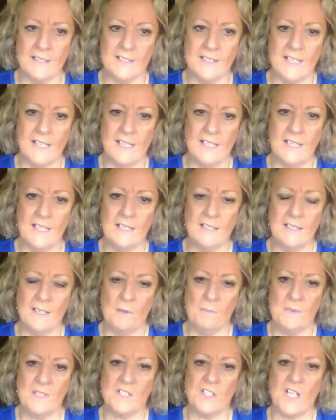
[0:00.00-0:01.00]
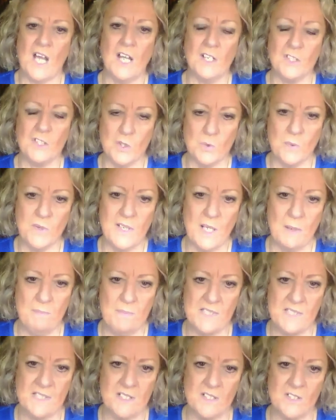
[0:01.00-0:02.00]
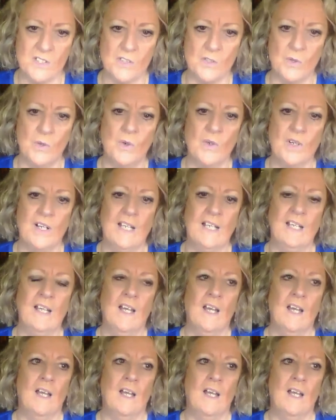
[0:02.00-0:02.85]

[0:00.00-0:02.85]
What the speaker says: getting them in touch with their business story,